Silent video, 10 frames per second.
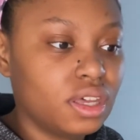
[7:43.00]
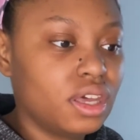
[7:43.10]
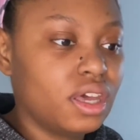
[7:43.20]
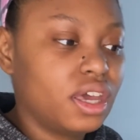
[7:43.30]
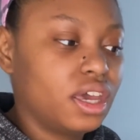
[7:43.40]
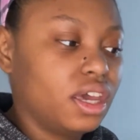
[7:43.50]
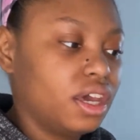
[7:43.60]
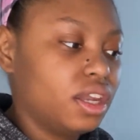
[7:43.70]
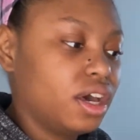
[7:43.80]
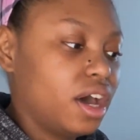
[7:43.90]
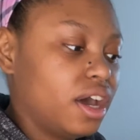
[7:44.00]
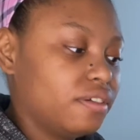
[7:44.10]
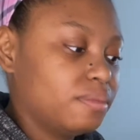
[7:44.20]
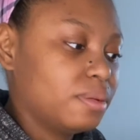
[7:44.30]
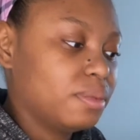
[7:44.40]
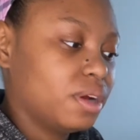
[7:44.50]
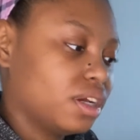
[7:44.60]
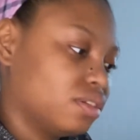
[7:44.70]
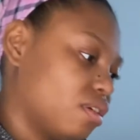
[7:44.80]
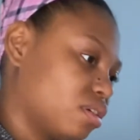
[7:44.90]
And I remember I
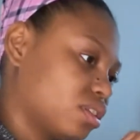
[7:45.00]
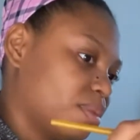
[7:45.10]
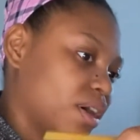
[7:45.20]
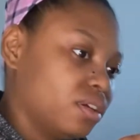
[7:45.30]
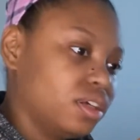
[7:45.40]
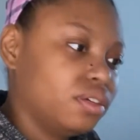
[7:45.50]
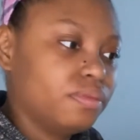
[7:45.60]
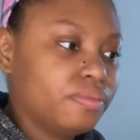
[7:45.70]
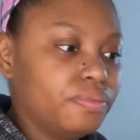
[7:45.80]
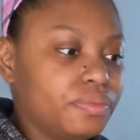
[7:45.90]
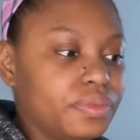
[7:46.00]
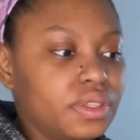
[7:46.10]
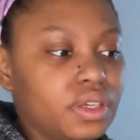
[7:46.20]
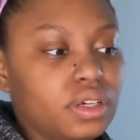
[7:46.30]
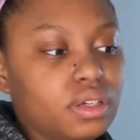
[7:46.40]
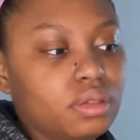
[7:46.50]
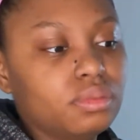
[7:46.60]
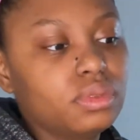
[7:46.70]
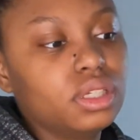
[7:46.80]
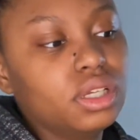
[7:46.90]
talked about it
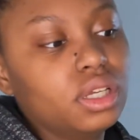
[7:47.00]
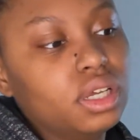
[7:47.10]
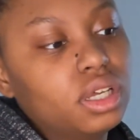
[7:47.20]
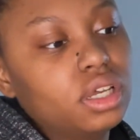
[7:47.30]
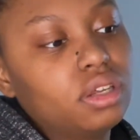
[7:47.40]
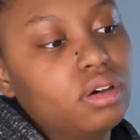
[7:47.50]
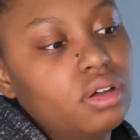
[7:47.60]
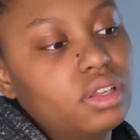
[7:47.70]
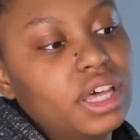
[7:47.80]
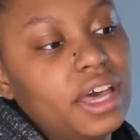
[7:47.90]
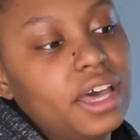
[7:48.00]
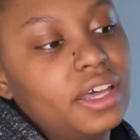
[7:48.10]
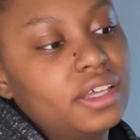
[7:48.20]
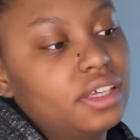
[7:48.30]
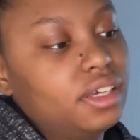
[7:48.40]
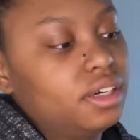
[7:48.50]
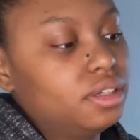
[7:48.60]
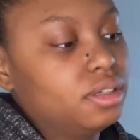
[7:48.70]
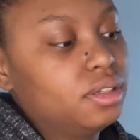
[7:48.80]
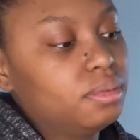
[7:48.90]
and all that,
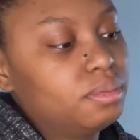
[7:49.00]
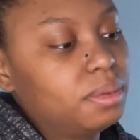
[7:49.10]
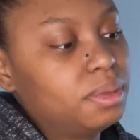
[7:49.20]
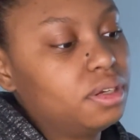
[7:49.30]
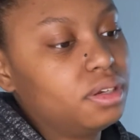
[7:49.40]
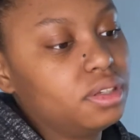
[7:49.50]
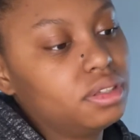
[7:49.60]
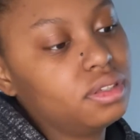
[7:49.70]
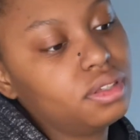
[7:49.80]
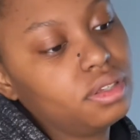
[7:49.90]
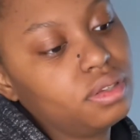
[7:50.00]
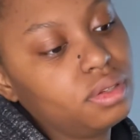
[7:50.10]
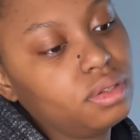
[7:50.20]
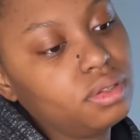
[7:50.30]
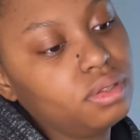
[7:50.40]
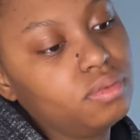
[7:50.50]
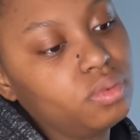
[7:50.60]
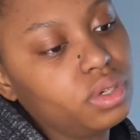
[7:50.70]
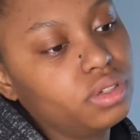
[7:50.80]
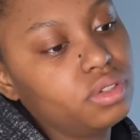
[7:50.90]
and my parents
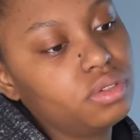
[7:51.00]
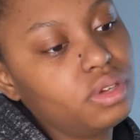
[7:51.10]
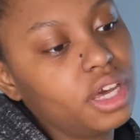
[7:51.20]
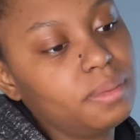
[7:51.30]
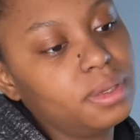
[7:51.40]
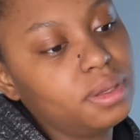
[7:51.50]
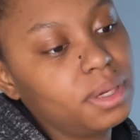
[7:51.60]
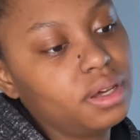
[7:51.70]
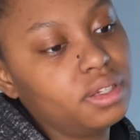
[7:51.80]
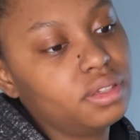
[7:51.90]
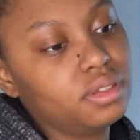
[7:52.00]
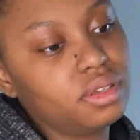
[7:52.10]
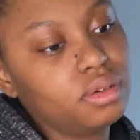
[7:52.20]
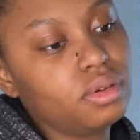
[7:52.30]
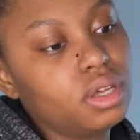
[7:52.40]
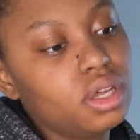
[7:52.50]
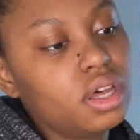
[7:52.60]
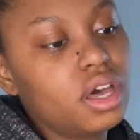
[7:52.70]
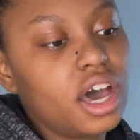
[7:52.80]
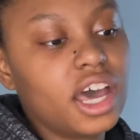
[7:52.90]
weren't too happy about it, so
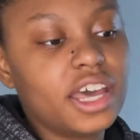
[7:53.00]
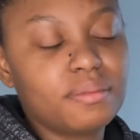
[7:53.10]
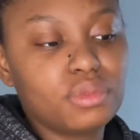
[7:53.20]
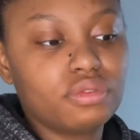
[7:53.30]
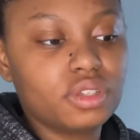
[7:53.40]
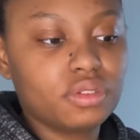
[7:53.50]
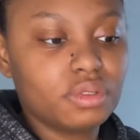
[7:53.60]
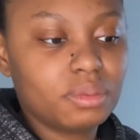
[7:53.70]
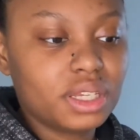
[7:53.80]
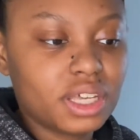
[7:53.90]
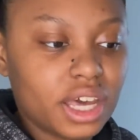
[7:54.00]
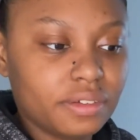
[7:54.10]
I had moved in with my dad,